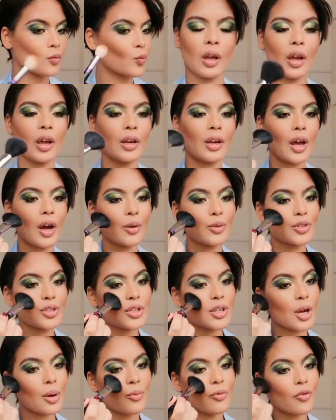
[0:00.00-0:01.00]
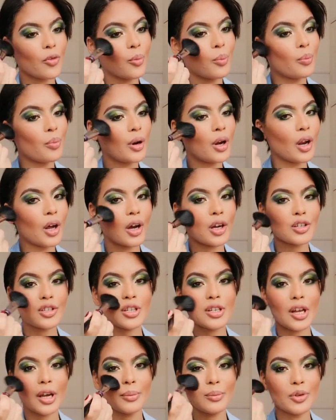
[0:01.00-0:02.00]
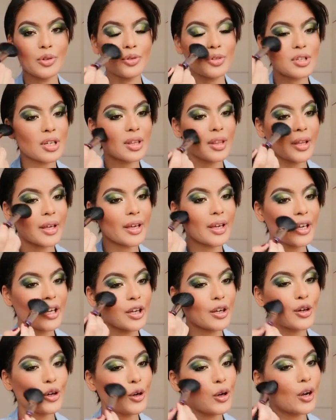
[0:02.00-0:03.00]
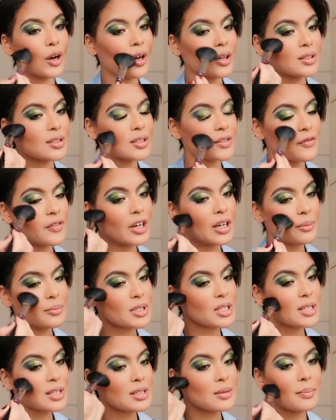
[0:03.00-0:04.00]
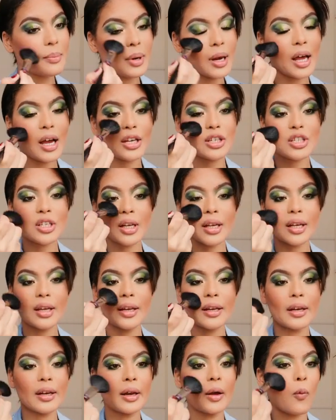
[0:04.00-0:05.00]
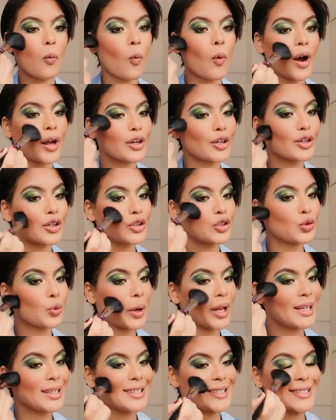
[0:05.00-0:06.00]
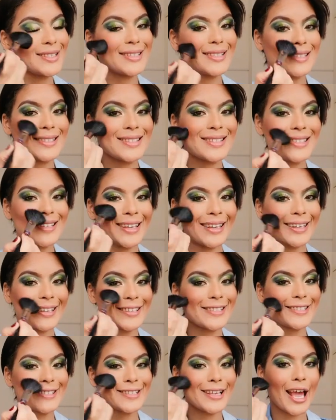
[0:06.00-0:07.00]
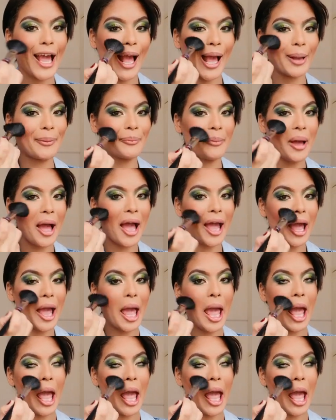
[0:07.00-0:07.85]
Okay, now it's time for blush, and I'm using the Inglot Freedom System blush in 126. My